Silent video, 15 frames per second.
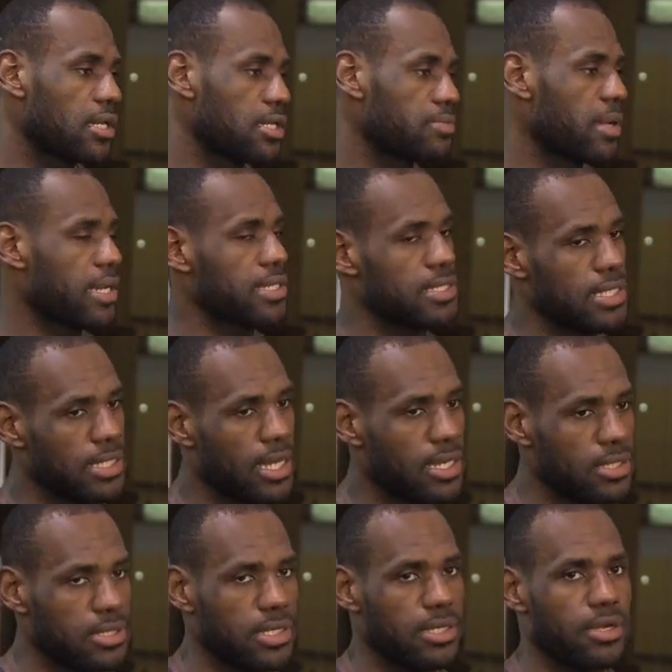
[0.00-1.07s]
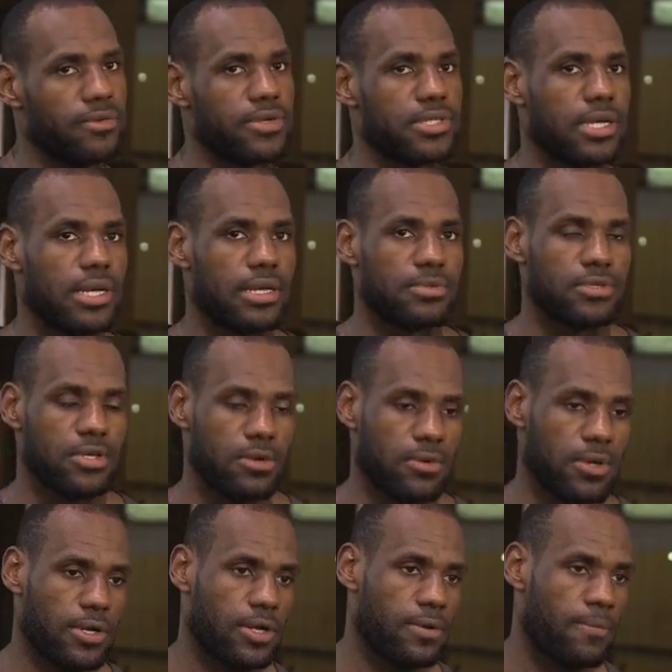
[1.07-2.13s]
He's making 10 out of 10 every time.
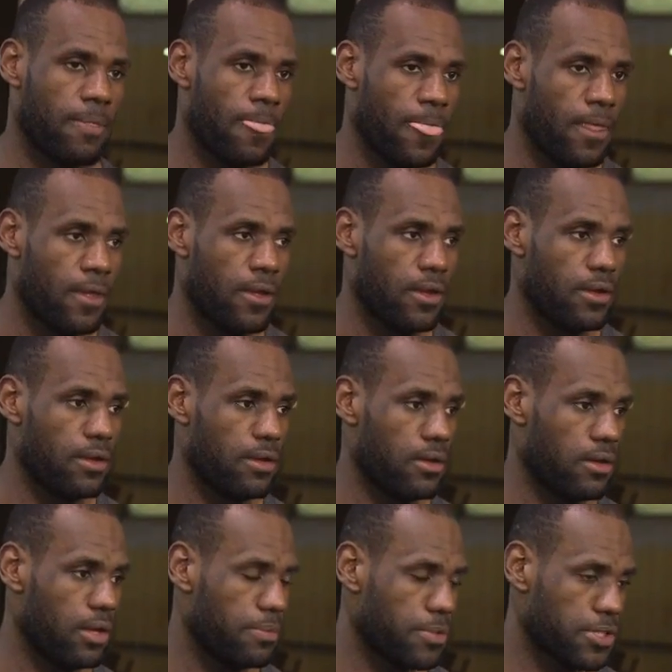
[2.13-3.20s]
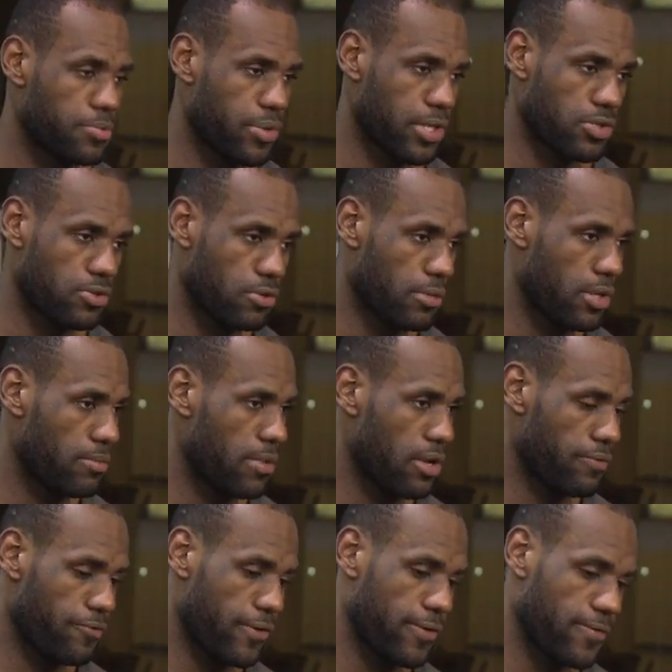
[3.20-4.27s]
So, you know, he puts pressure on me to
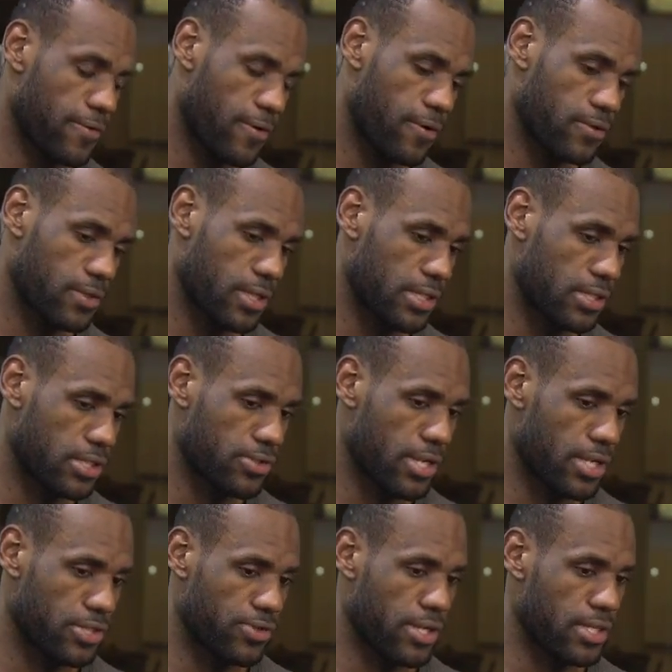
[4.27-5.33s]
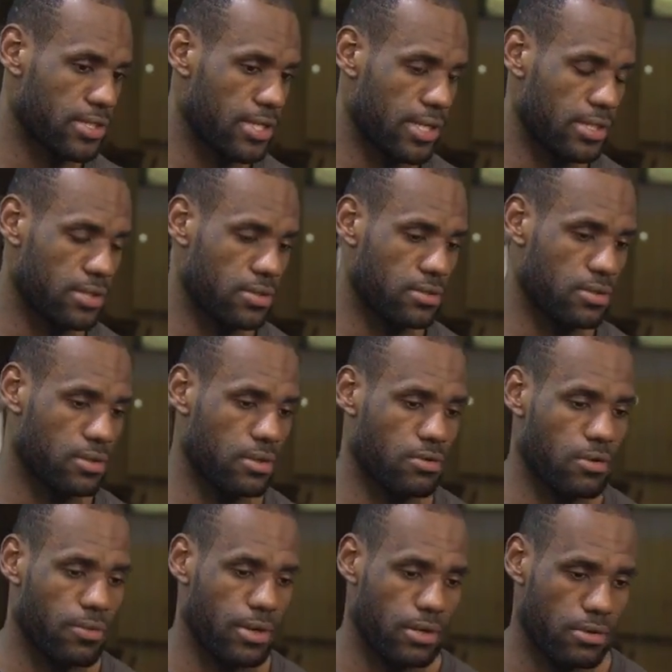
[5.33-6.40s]
make free throws, and I just try to translate, you know,
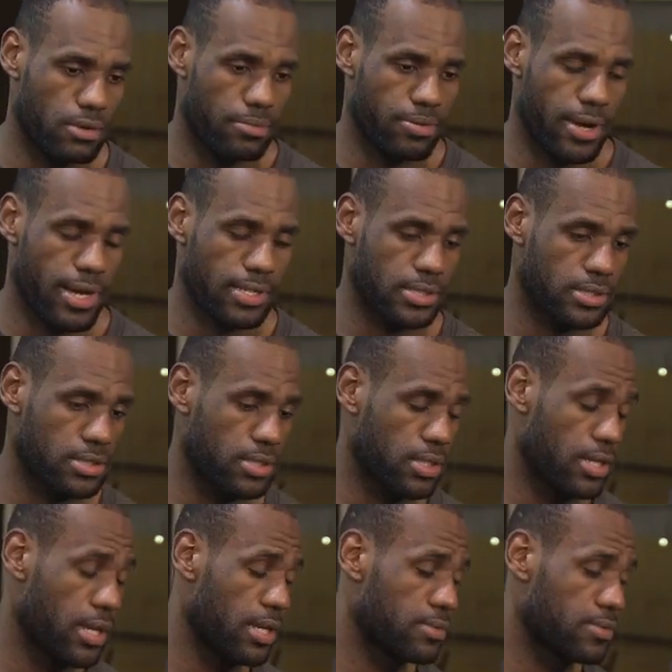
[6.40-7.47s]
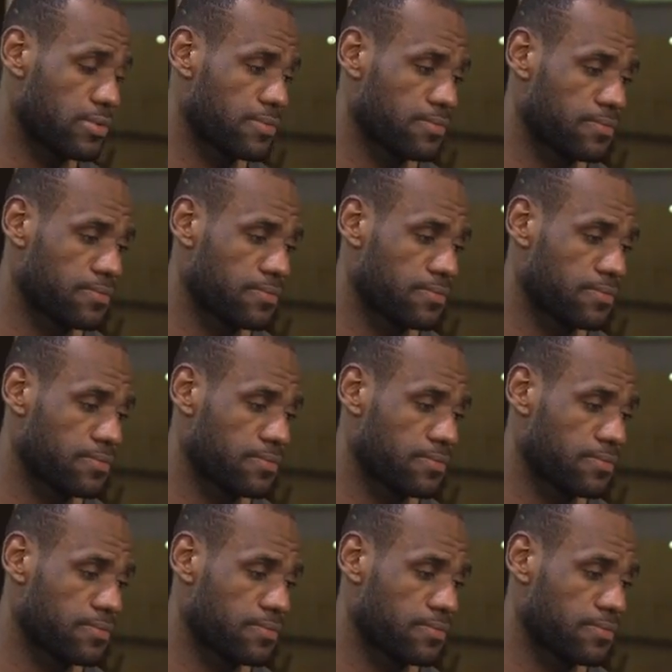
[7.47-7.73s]
what we do at practice into the games.